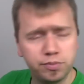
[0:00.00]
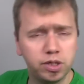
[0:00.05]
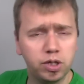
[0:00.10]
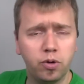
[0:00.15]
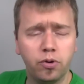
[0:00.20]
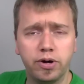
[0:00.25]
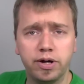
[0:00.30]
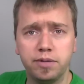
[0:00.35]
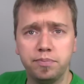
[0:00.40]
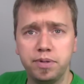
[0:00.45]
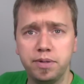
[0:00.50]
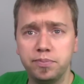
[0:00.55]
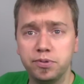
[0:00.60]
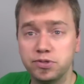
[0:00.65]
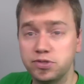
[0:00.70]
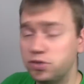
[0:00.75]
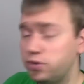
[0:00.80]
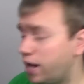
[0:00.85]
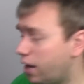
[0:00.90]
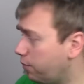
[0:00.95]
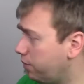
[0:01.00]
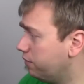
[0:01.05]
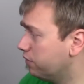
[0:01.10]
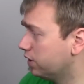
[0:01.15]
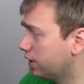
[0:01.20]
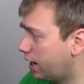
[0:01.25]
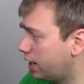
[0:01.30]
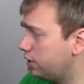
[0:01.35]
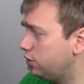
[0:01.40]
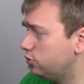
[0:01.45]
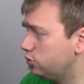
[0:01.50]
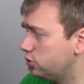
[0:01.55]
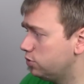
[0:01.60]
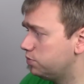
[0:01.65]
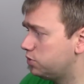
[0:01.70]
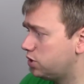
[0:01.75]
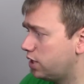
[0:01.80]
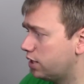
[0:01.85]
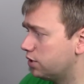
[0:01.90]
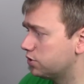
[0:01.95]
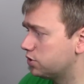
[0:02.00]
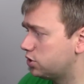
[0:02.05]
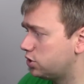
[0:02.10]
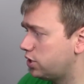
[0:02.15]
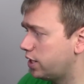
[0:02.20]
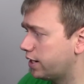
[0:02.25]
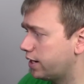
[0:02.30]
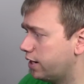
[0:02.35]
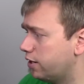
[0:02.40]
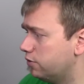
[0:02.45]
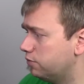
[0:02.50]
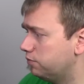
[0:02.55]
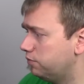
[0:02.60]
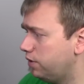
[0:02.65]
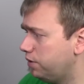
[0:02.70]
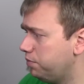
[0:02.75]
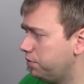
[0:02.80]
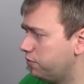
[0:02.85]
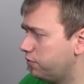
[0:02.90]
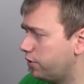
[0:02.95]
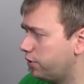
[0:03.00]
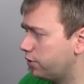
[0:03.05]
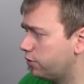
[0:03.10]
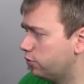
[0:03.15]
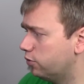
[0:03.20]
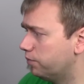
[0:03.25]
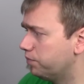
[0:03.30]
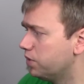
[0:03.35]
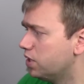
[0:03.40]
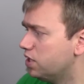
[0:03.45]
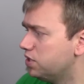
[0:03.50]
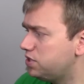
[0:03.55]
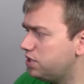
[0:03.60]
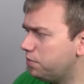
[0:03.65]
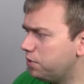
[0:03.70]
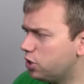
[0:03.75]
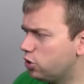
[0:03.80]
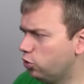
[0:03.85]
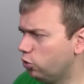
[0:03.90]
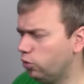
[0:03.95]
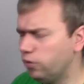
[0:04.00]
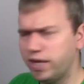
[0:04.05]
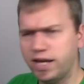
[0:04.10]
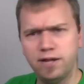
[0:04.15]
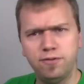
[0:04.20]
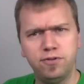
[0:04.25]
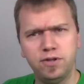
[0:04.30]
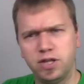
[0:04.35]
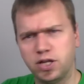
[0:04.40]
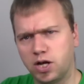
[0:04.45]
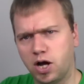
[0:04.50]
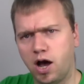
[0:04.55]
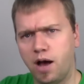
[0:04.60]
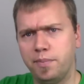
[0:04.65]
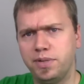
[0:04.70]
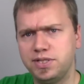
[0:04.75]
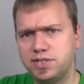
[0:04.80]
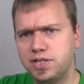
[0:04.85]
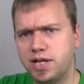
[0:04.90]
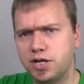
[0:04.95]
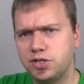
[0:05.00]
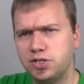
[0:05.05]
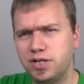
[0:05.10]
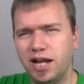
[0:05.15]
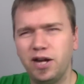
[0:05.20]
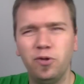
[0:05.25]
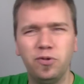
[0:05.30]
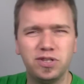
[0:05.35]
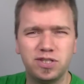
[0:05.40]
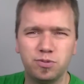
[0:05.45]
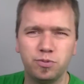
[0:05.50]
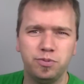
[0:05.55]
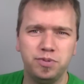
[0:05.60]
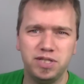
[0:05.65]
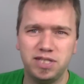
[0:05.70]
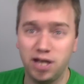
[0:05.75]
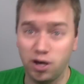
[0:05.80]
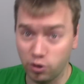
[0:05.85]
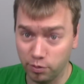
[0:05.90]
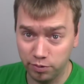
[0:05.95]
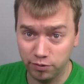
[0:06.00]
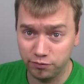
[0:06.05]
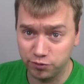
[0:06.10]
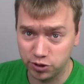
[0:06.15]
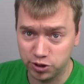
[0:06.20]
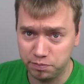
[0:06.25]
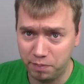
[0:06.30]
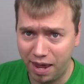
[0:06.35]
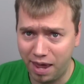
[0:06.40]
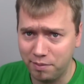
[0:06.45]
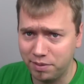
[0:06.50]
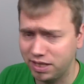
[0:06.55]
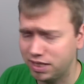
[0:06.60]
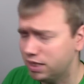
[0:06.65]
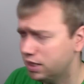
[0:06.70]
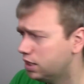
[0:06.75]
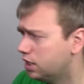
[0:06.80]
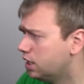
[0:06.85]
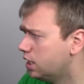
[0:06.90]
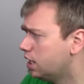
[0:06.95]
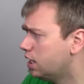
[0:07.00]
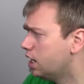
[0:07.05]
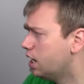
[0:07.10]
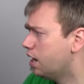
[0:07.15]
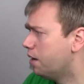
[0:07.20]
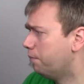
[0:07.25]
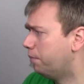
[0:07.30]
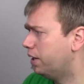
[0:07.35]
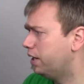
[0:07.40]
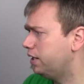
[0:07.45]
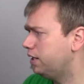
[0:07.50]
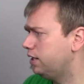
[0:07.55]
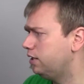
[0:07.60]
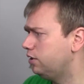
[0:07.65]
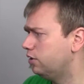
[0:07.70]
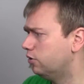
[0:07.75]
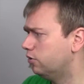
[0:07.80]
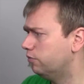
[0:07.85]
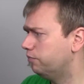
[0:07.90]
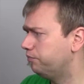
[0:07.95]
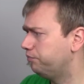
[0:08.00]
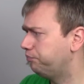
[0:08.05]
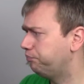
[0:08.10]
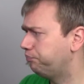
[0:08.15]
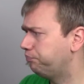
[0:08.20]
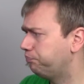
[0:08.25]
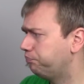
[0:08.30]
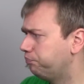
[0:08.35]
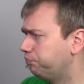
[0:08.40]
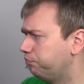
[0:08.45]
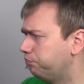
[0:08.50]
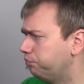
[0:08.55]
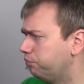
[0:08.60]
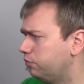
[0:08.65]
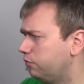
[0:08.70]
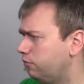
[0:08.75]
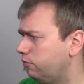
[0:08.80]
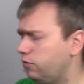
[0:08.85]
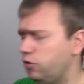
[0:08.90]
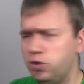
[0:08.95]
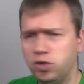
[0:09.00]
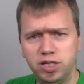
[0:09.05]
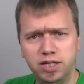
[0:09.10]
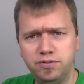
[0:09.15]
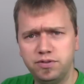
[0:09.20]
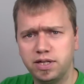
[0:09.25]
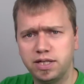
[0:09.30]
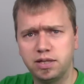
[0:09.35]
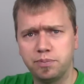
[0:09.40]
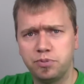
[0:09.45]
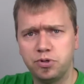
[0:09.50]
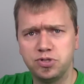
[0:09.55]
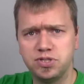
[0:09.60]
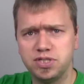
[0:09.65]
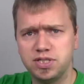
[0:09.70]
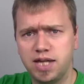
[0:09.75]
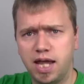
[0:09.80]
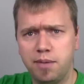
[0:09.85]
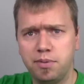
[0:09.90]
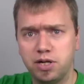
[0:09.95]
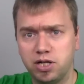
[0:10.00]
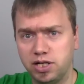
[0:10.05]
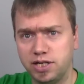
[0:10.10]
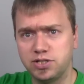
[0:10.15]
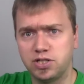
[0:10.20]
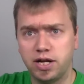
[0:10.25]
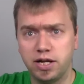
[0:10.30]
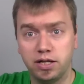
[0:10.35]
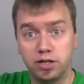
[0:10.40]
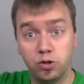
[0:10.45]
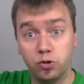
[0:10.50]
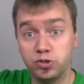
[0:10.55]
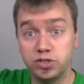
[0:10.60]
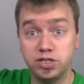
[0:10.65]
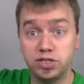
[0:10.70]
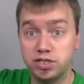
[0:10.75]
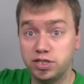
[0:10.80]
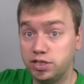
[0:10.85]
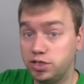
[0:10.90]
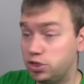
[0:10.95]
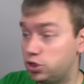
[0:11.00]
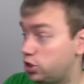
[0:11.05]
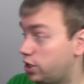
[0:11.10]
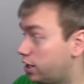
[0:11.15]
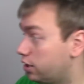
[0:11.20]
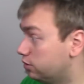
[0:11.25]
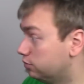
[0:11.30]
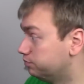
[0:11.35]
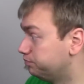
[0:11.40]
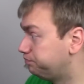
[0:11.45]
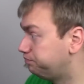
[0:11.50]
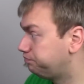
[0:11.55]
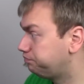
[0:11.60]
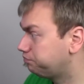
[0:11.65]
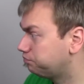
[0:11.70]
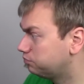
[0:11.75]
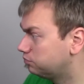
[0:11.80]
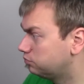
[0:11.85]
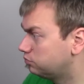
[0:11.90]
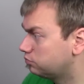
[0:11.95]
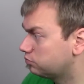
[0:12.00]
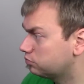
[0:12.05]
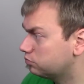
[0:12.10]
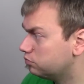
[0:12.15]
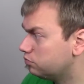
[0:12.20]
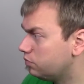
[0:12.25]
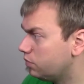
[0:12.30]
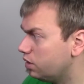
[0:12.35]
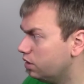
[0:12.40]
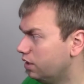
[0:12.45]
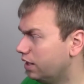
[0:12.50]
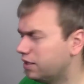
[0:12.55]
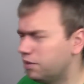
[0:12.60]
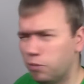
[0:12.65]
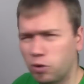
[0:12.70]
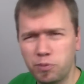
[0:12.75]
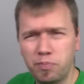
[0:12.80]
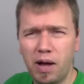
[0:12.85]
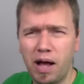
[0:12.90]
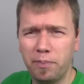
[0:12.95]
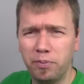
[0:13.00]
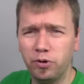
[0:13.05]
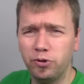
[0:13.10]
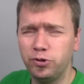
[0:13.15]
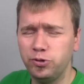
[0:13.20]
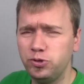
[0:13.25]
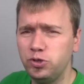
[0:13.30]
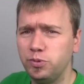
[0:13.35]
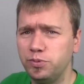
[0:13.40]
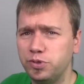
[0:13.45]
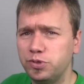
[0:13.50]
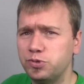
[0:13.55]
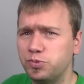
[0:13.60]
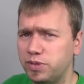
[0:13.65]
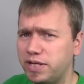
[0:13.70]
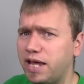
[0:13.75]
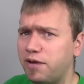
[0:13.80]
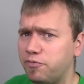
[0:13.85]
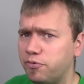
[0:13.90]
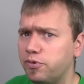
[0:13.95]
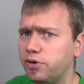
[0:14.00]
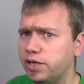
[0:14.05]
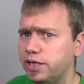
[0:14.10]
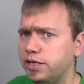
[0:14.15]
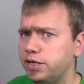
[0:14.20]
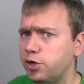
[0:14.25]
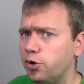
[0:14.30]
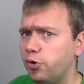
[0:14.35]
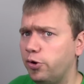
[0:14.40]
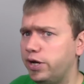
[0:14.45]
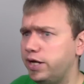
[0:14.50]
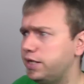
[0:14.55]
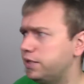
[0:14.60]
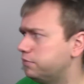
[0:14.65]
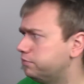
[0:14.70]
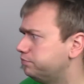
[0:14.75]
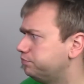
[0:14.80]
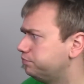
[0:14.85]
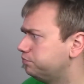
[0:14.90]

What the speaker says: Malorian, people. So now we have a lot of YouTube channels to check out. That'd be very cool. See, it'd be cool that if in the comments section, I know this would be terrible for spamming, but you know, you could leave like the person's name and it clicks on it and it goes into the channel. Like the more popular YouTubers would get really annoyed.